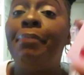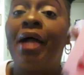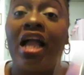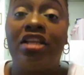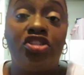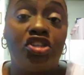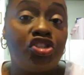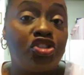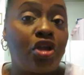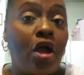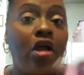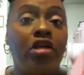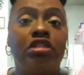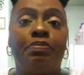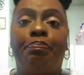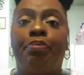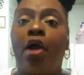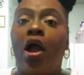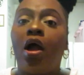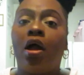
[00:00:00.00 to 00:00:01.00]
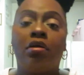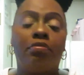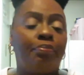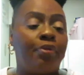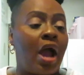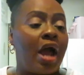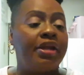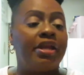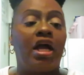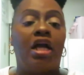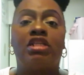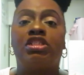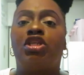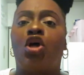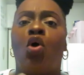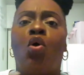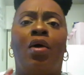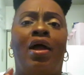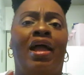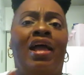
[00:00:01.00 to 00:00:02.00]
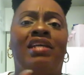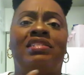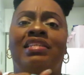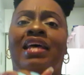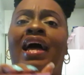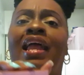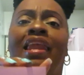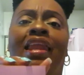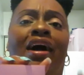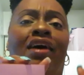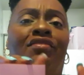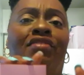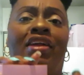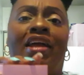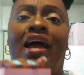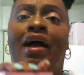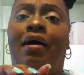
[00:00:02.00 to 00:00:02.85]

Patrick Starr's pro products, OS, I love it.